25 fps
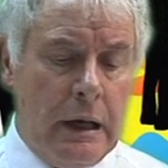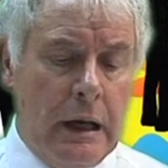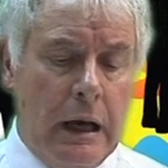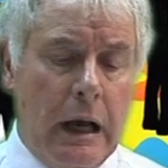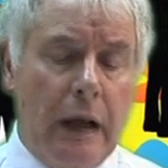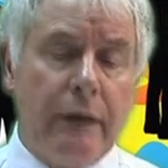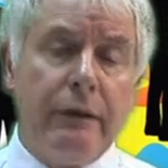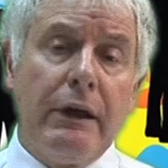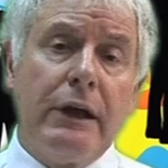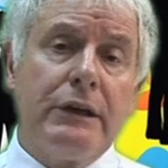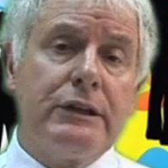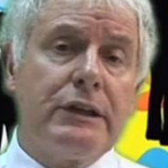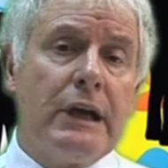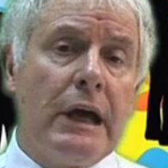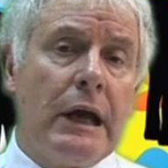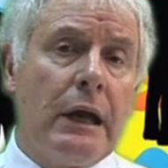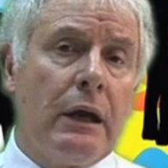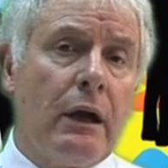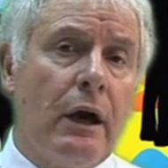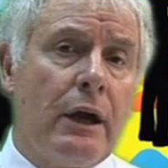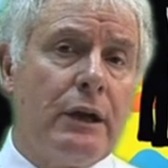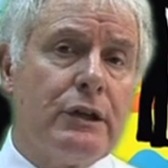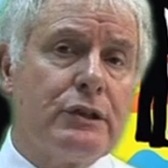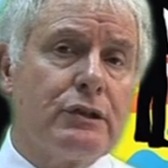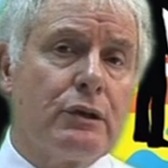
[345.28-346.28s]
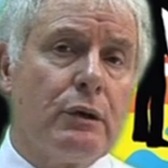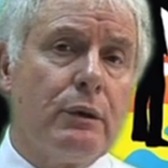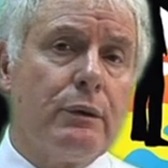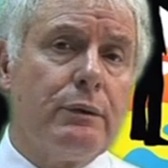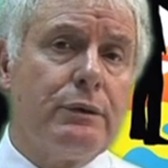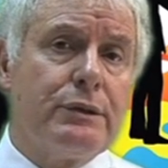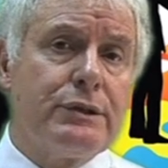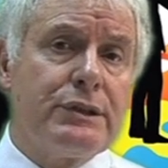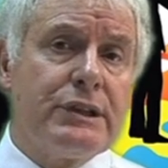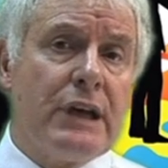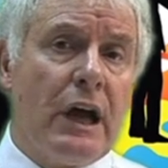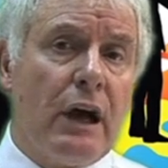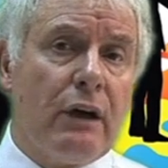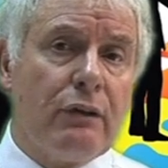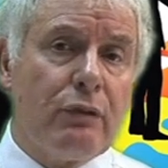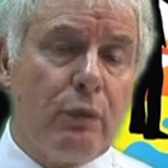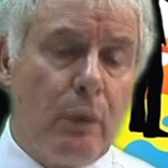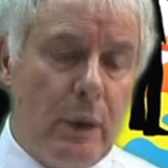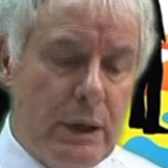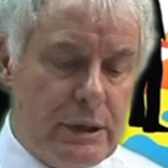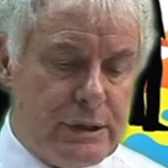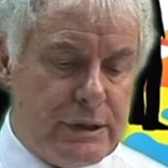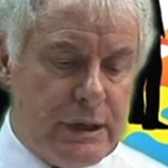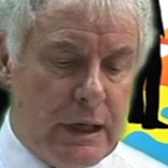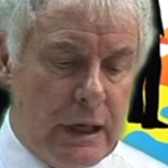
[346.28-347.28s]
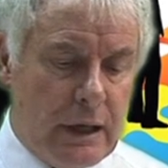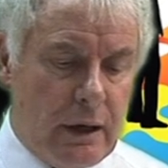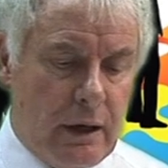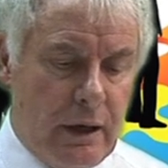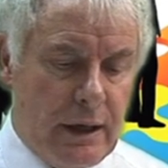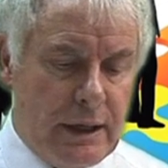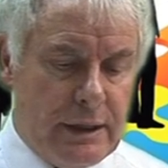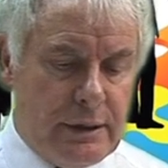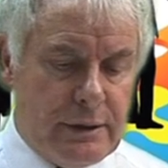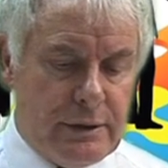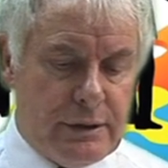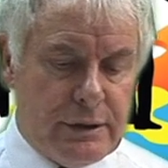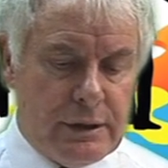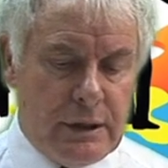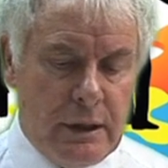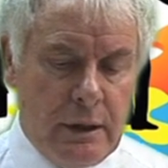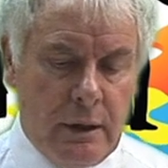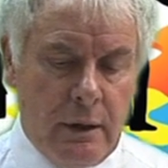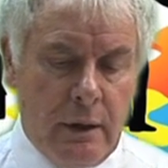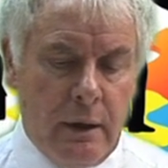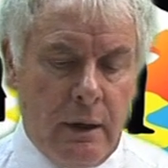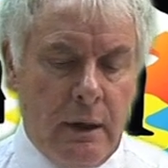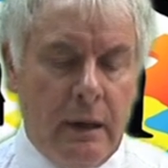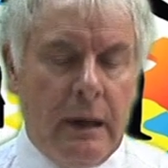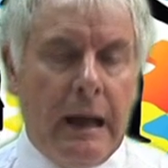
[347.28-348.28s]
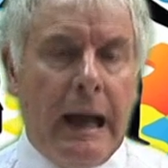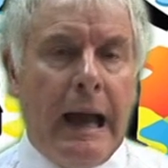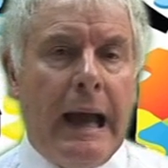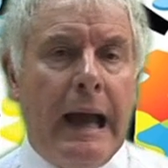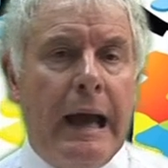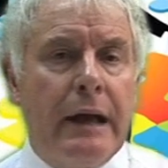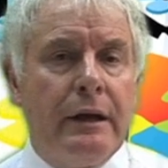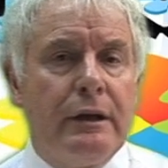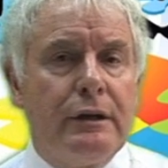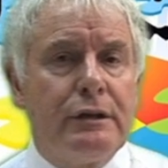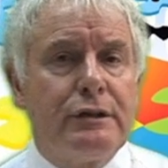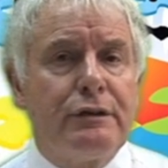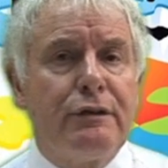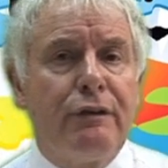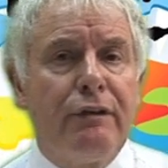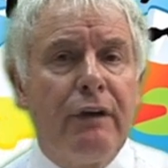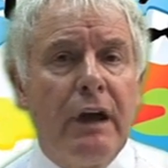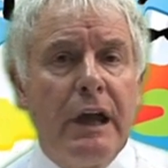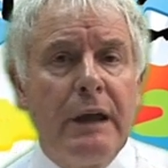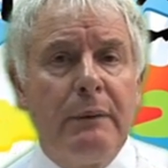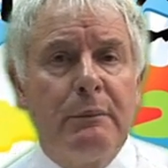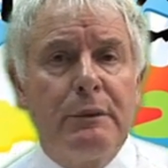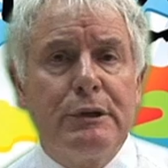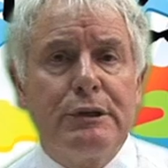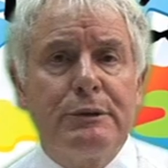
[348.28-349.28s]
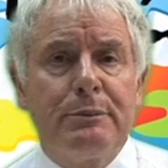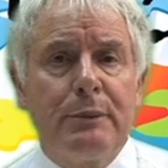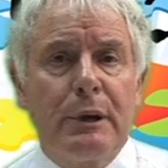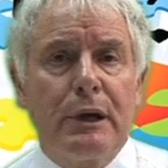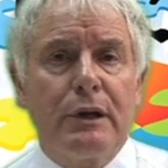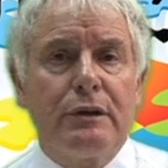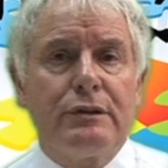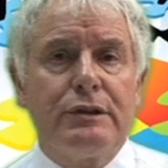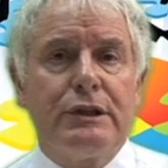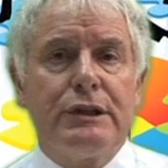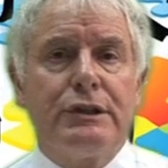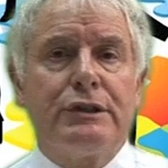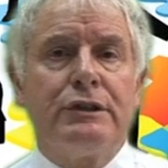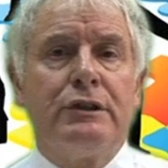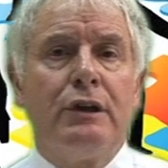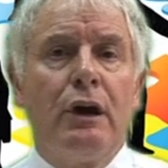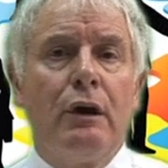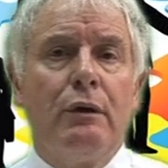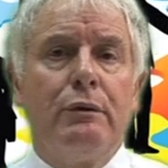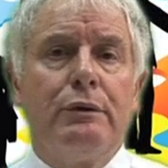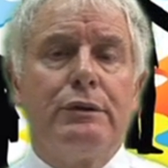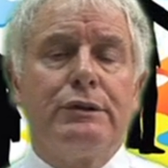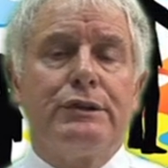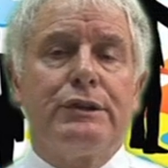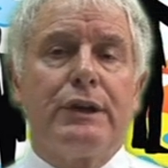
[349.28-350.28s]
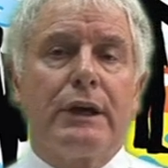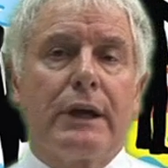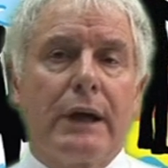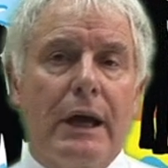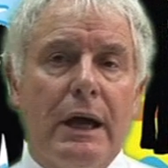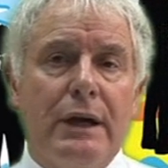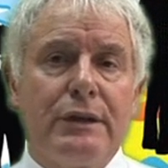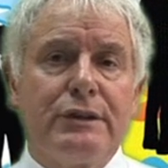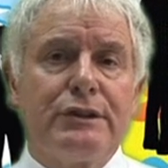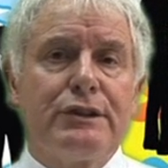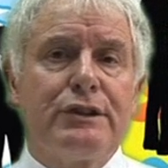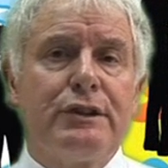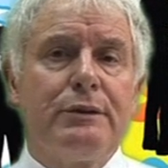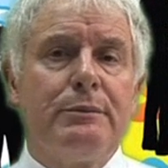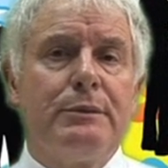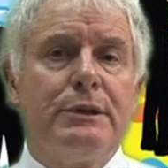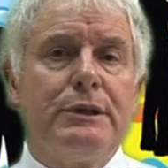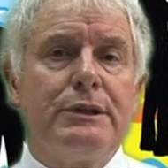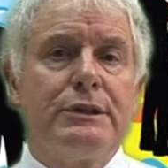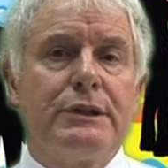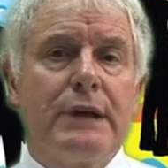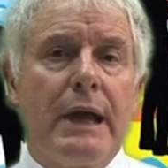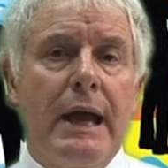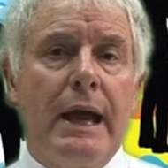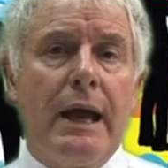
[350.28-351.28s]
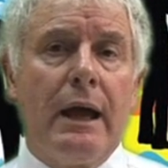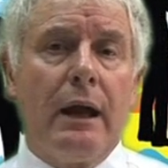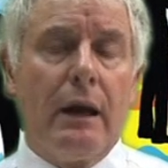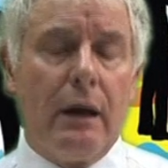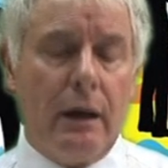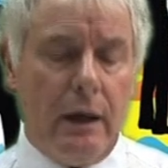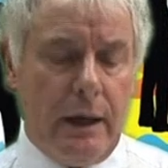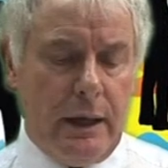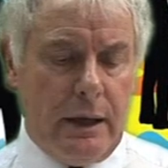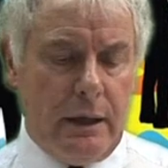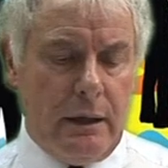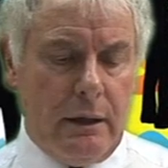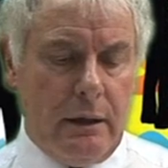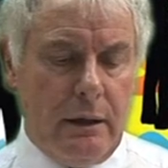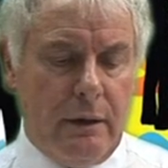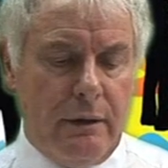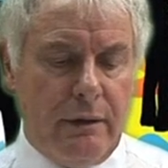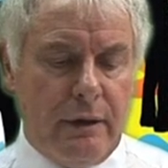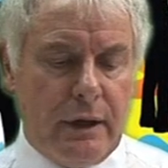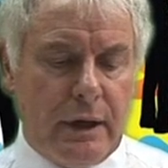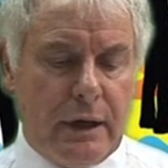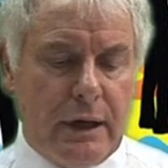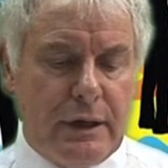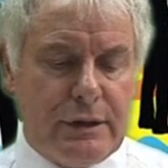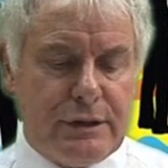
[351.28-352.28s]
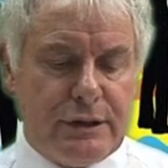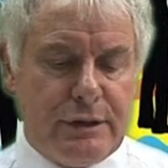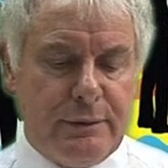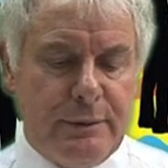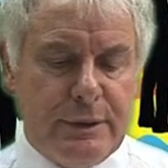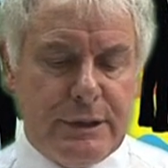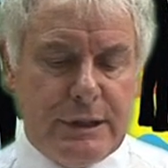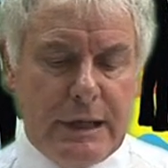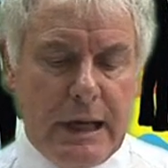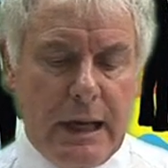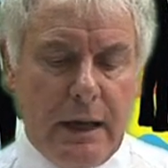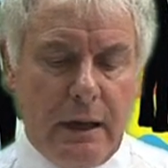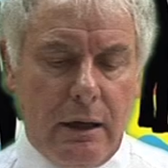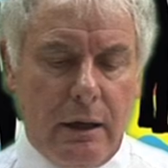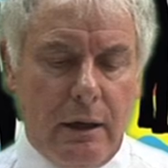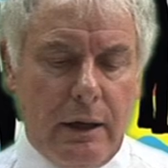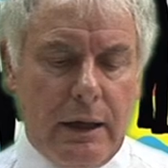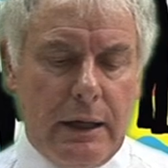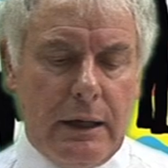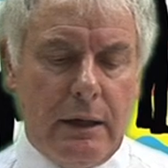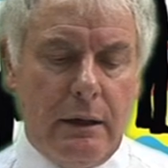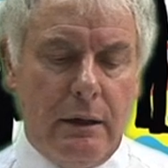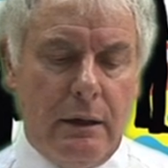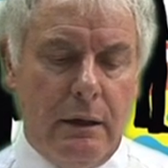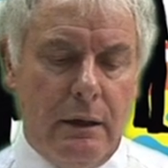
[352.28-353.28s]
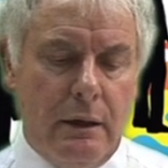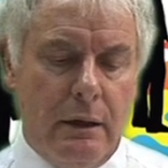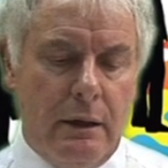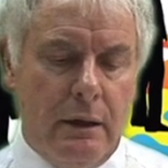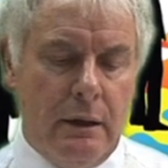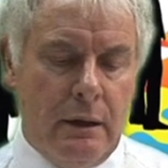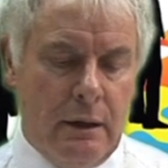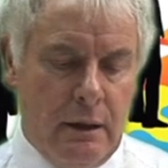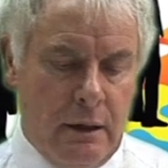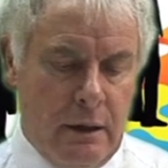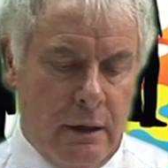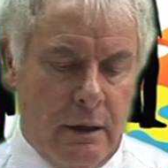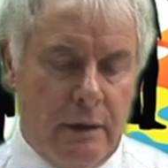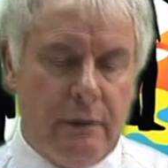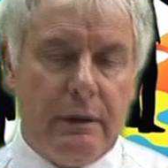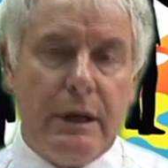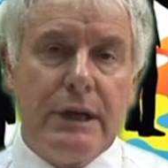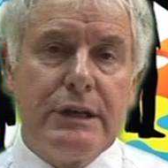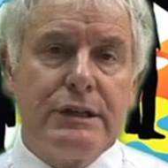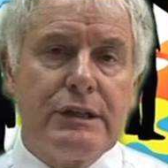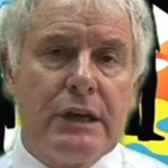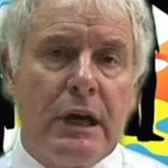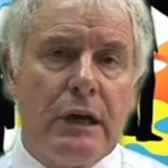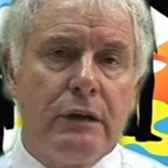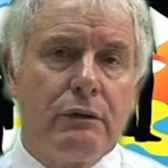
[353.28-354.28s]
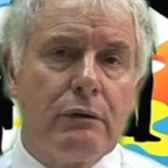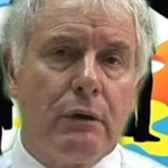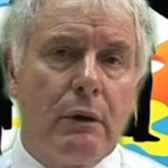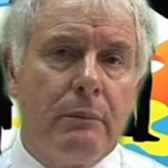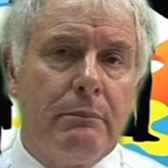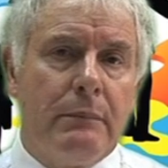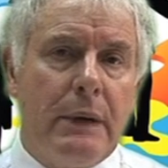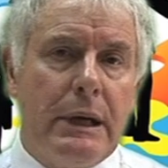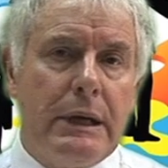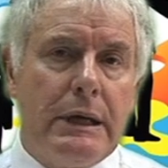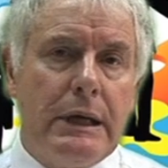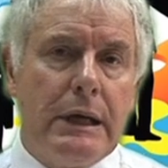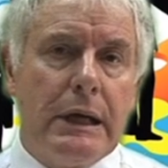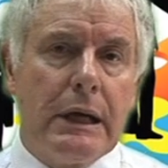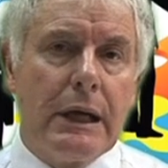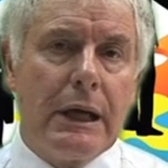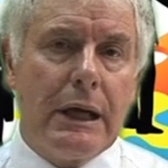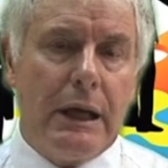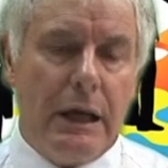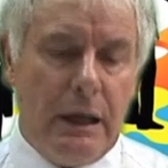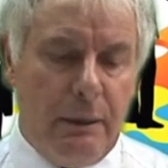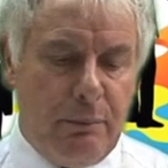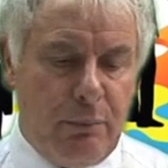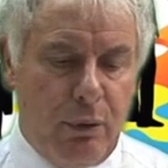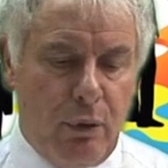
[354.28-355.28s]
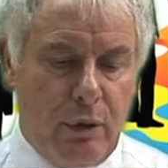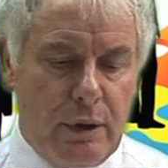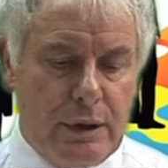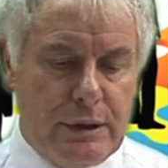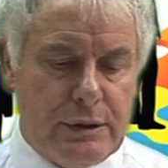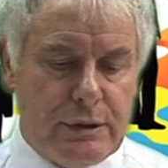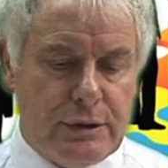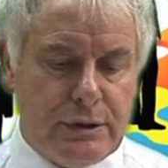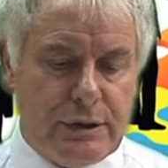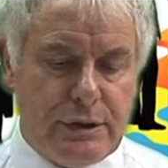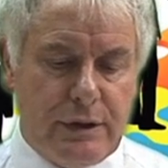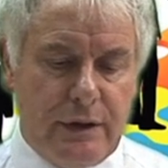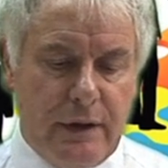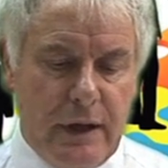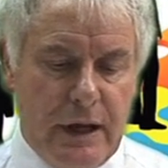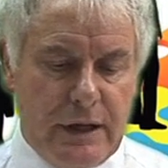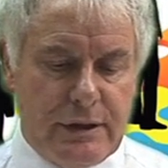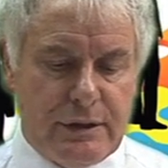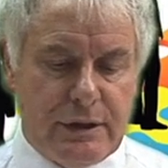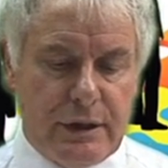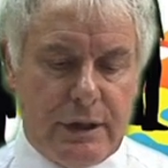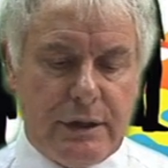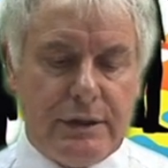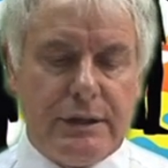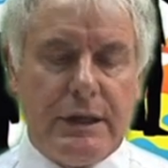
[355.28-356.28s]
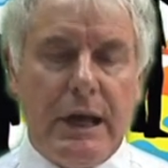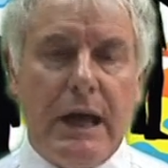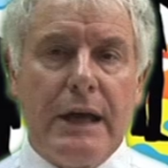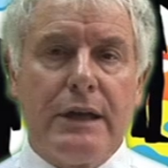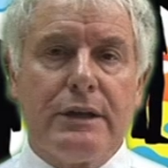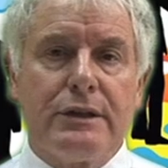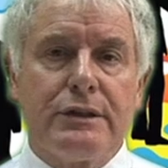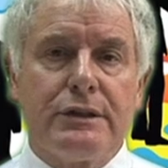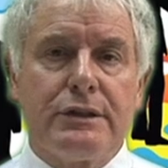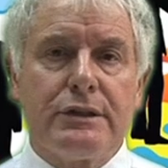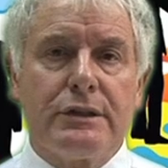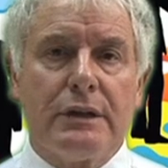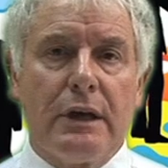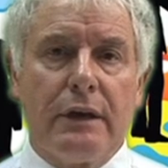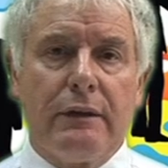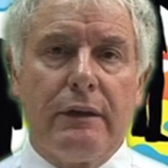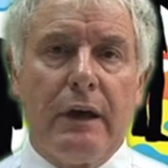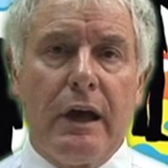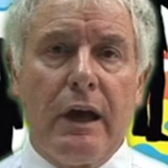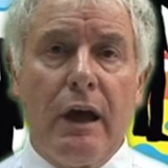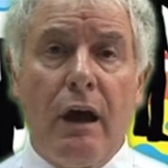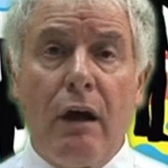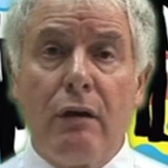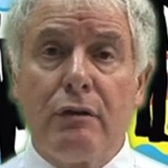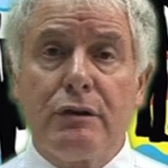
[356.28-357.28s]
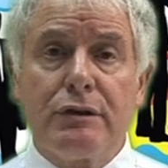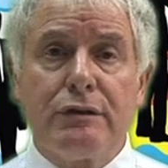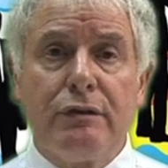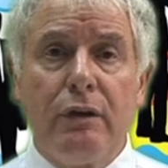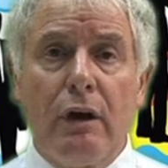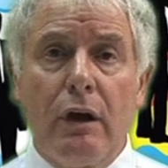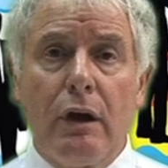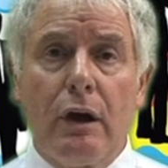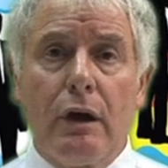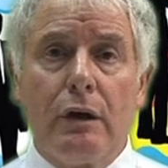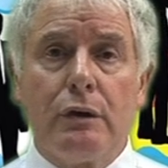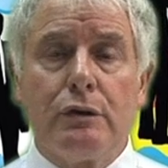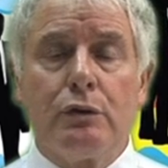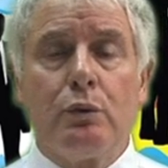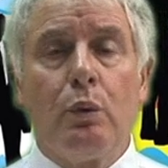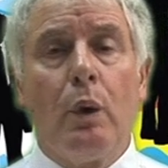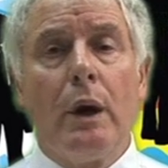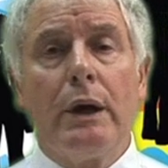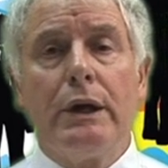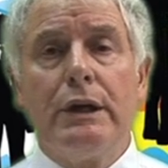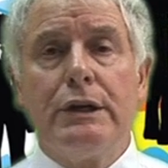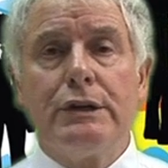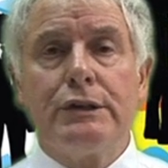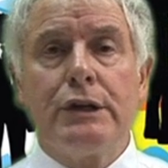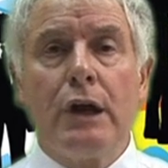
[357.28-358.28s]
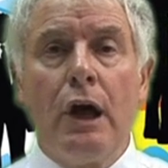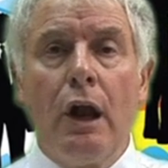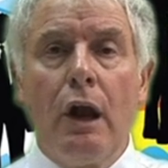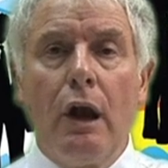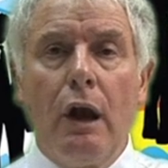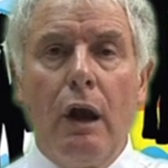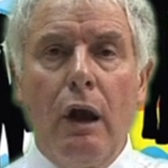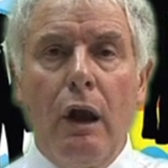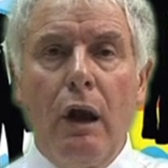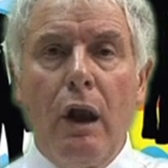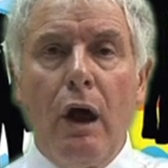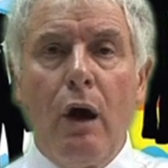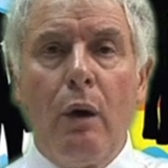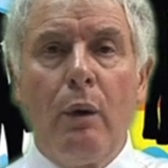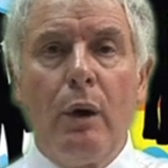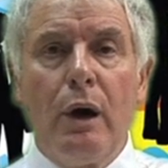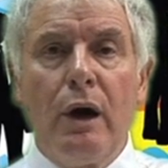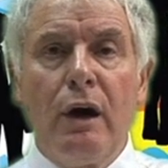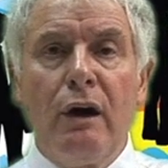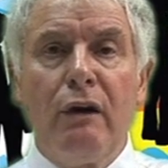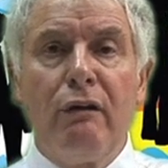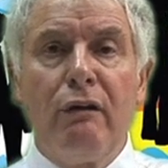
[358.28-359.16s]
And that airline is called Southwest Airlines, and it's famous because it's known as the customer's airline. The customer's airline. They say there are many key points to their success, and they are as follows. One is lower